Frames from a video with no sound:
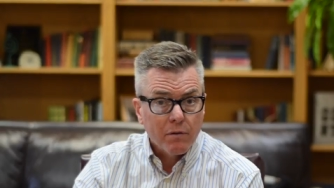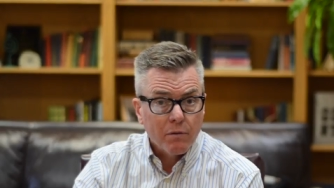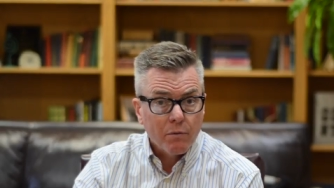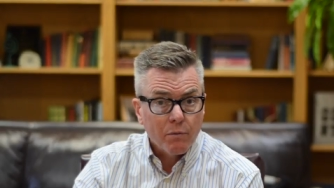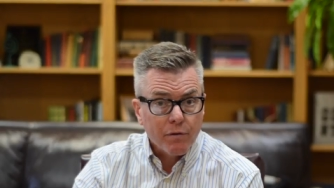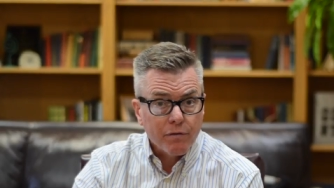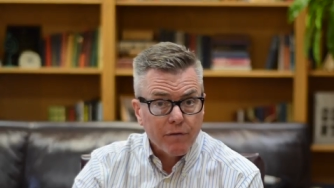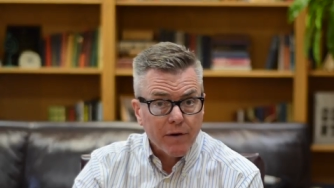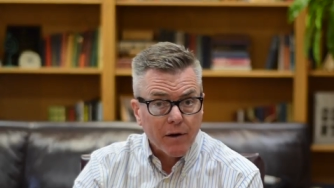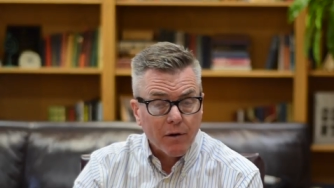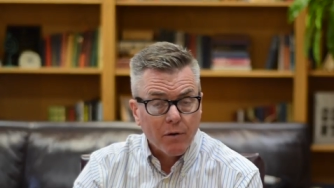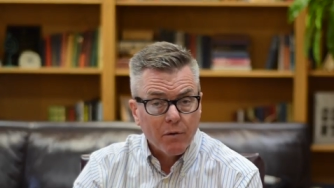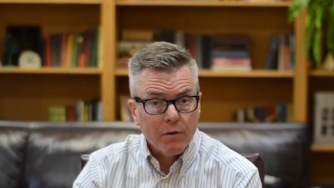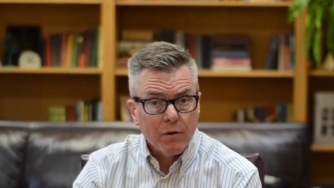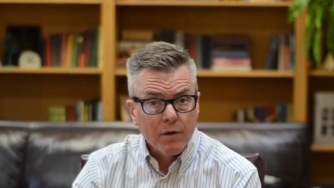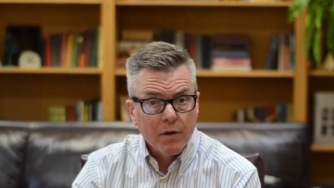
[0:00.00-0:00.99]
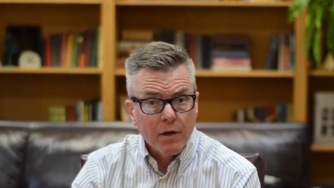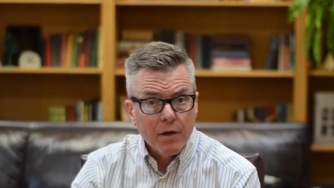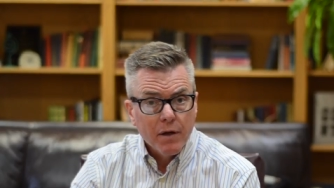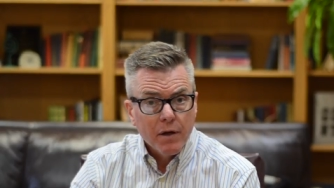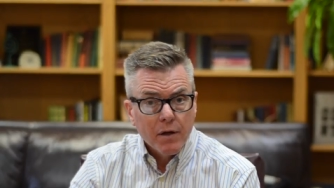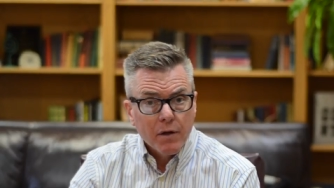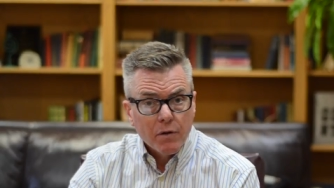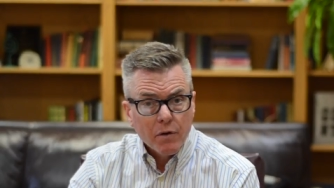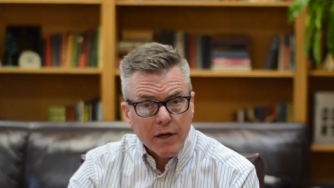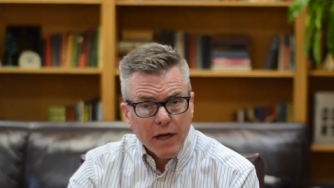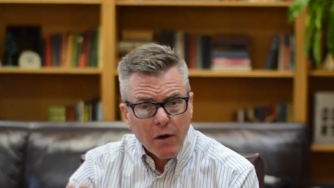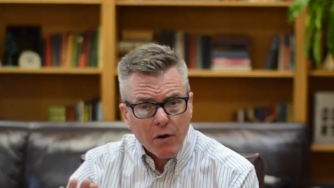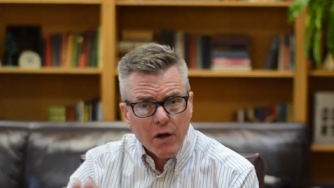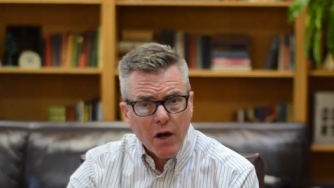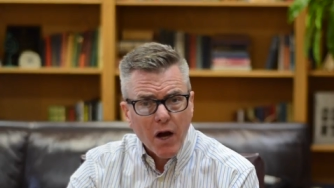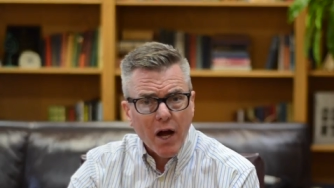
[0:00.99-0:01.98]
with Pharaoh. Look
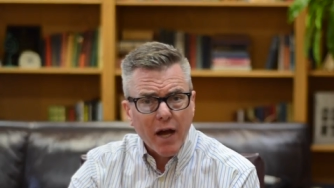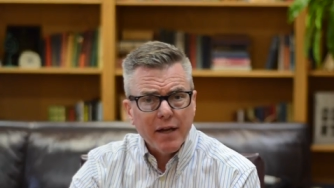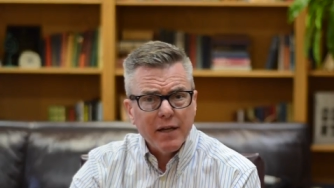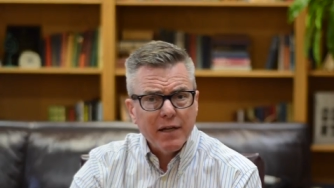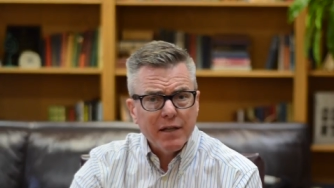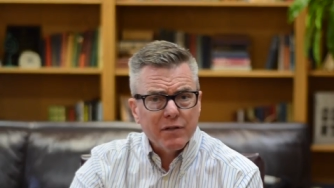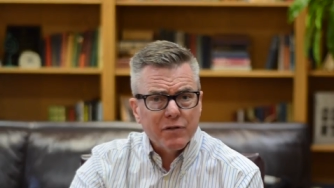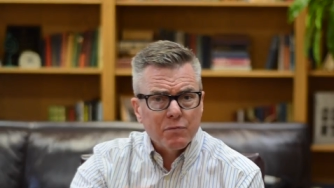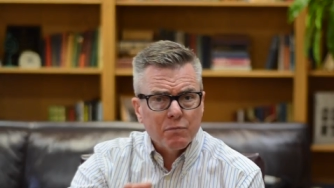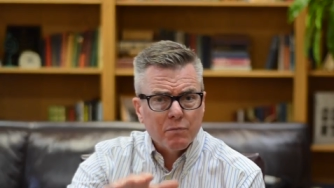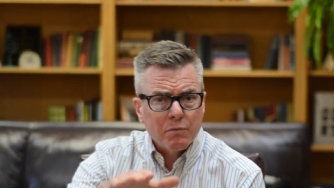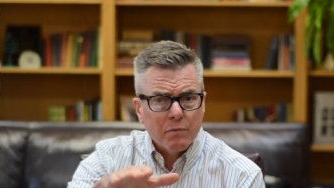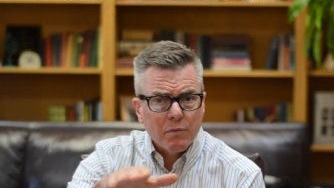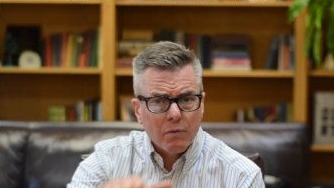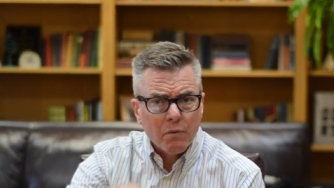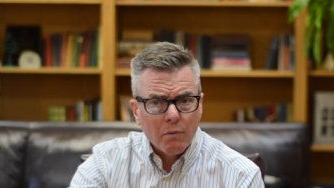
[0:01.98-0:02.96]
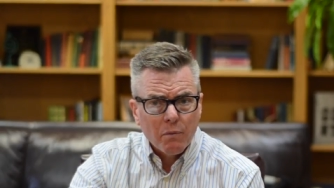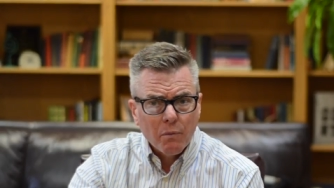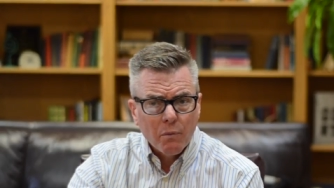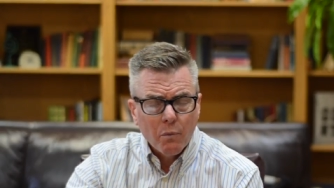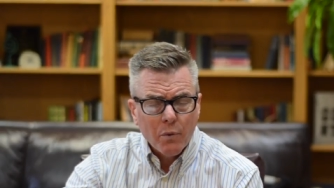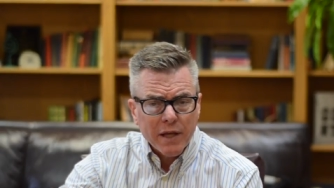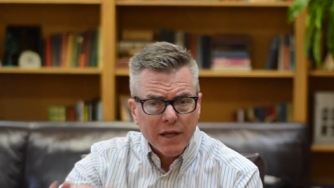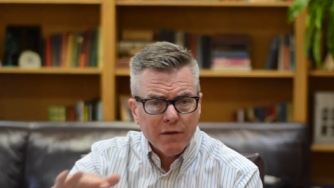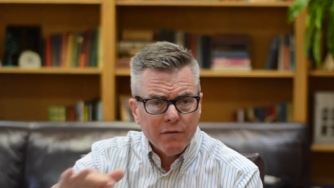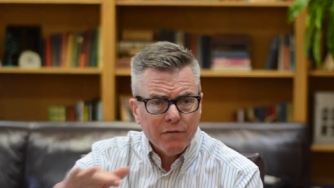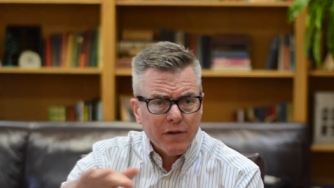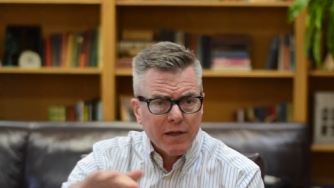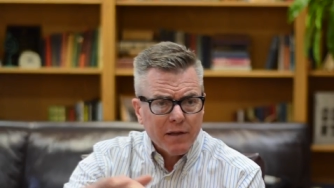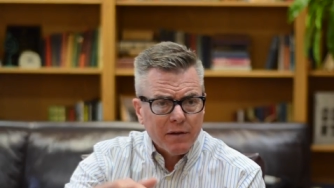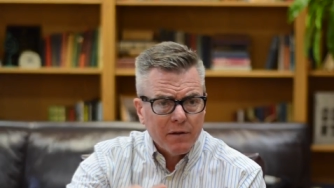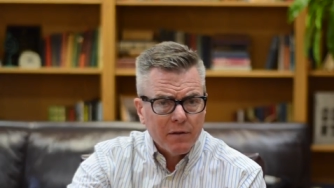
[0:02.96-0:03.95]
how God is
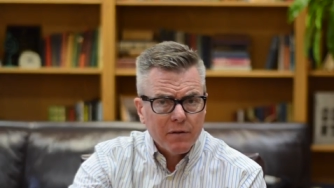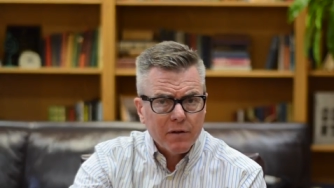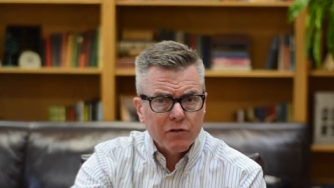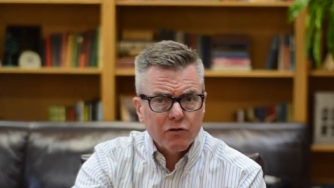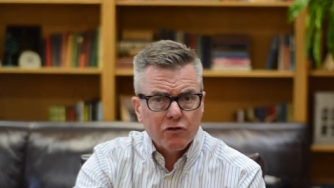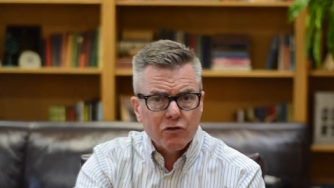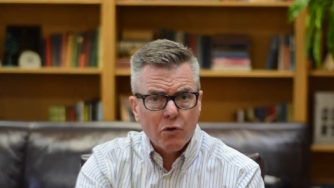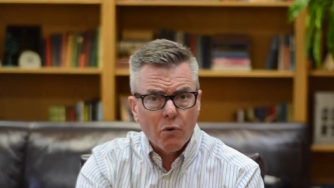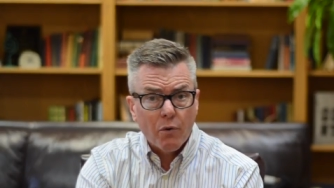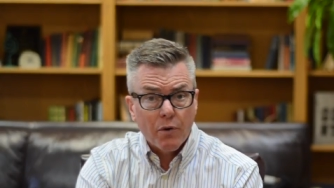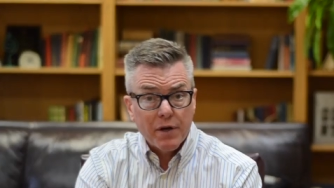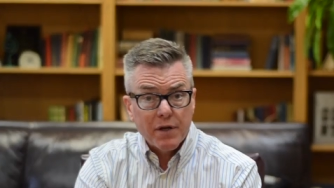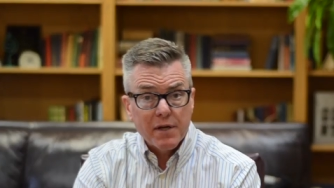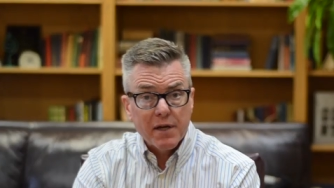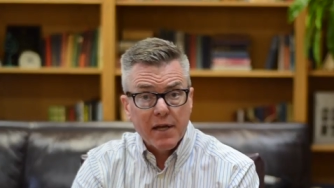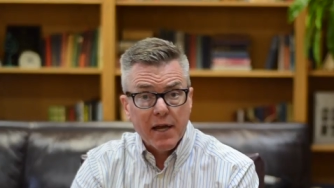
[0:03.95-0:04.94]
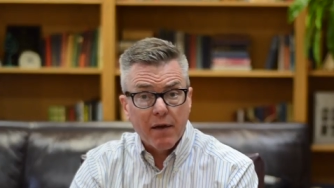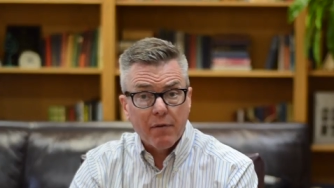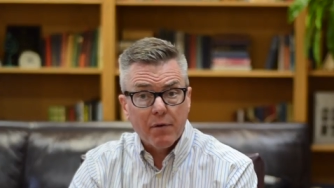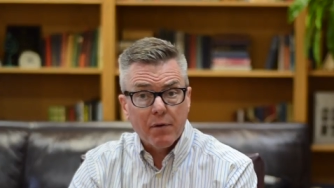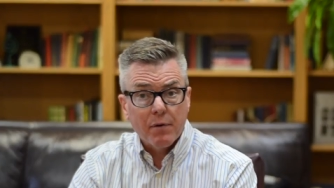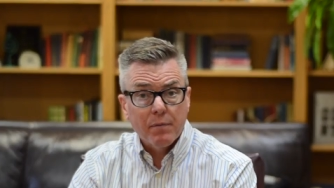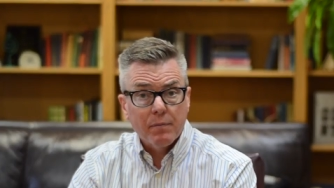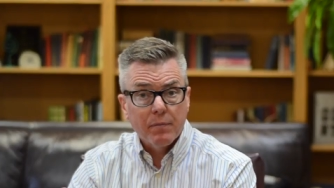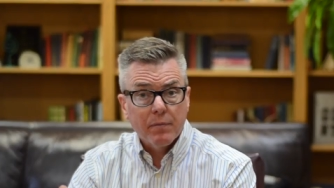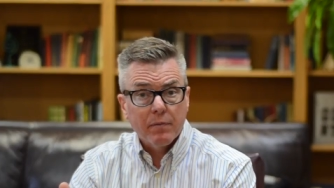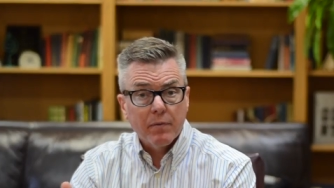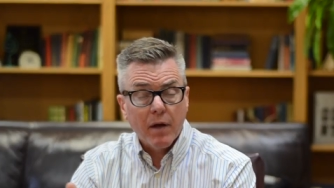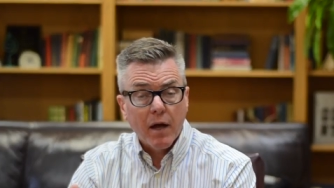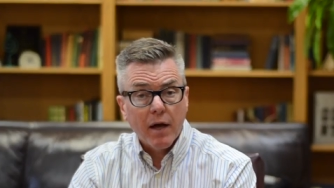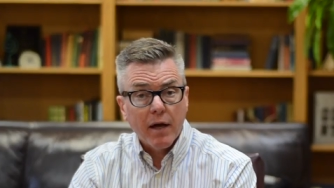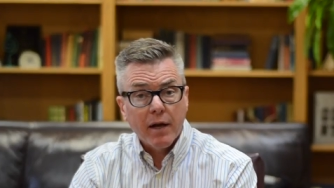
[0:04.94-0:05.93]
weaving this story together.
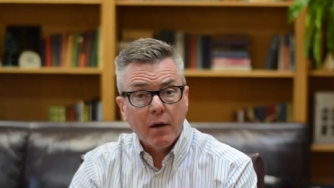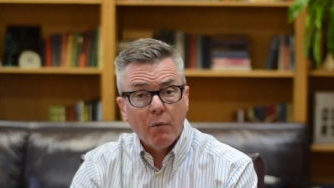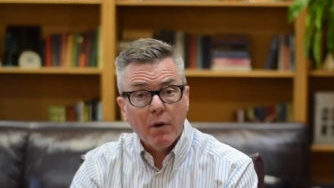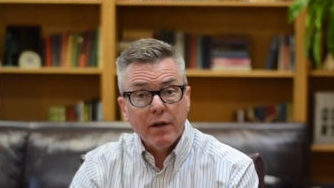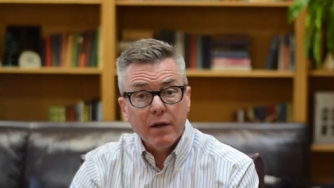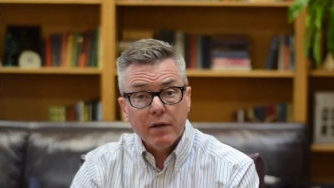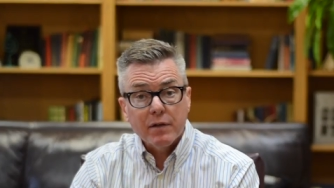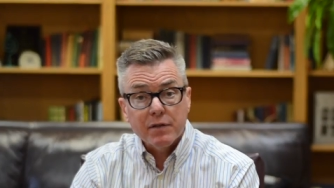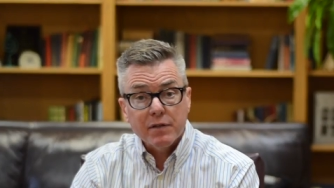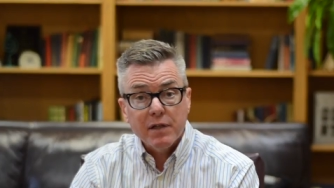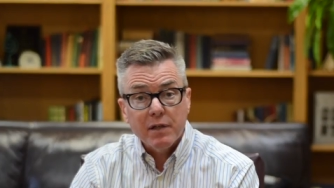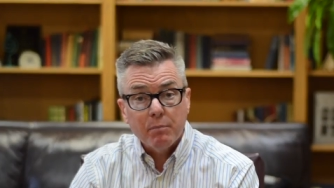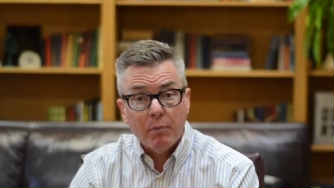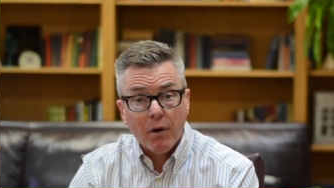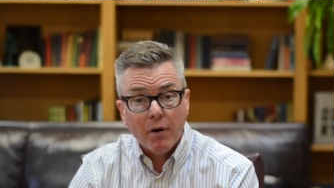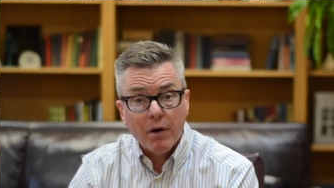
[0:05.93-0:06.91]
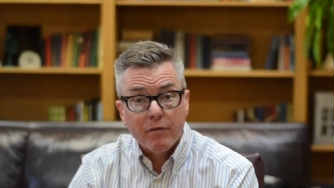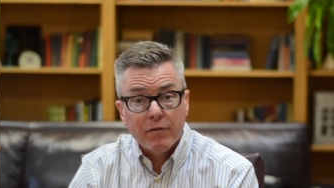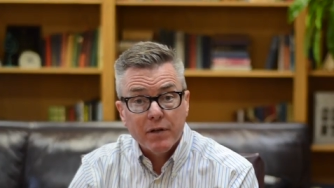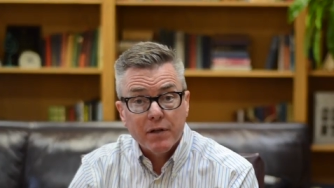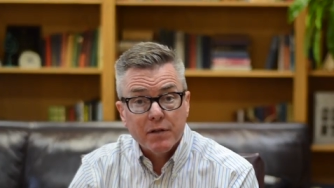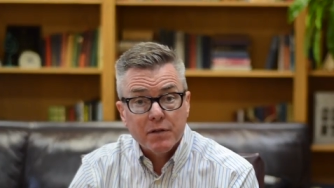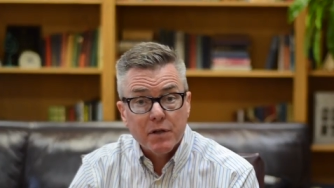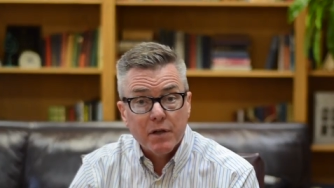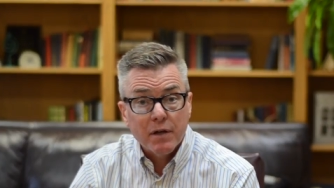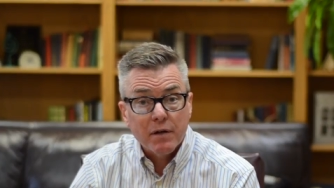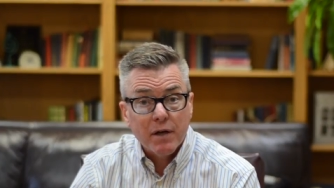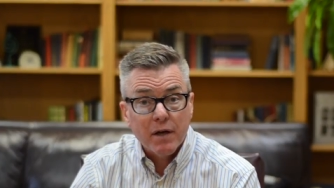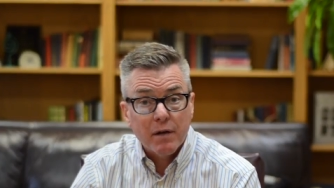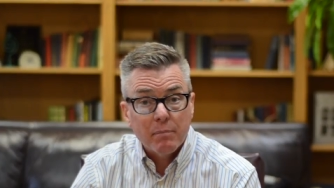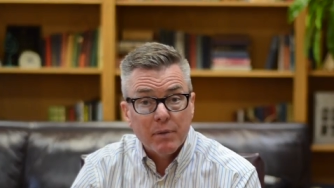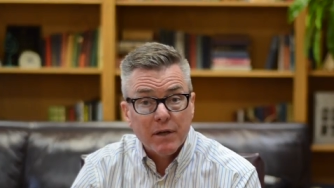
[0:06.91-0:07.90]
And I want you to see part of it is
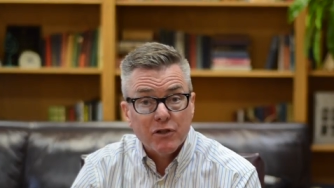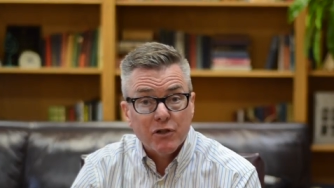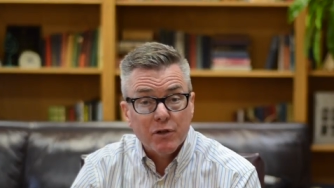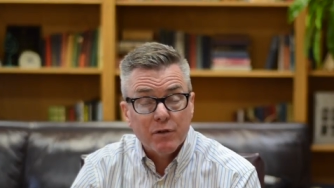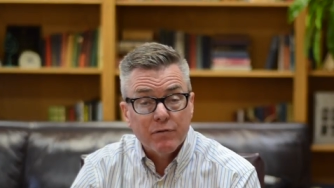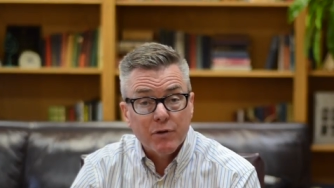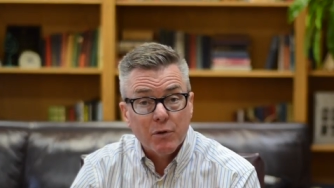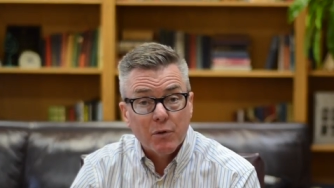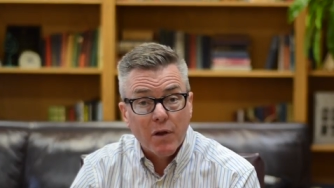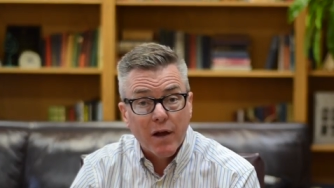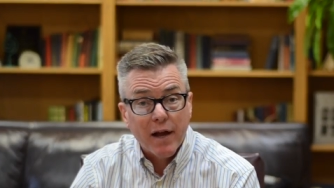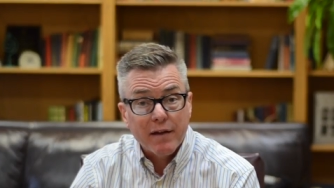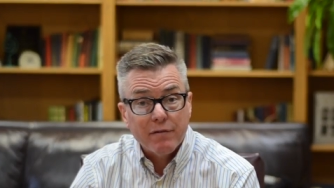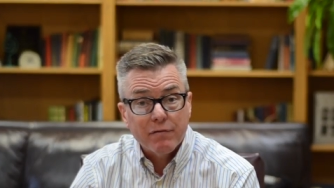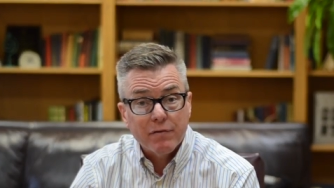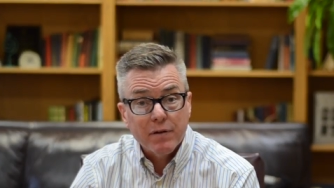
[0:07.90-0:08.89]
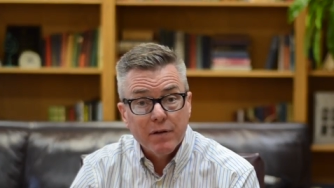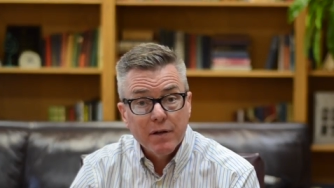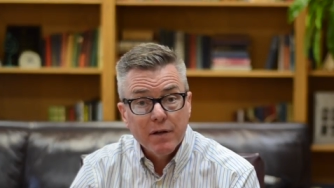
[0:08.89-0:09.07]
a, a picture of your life.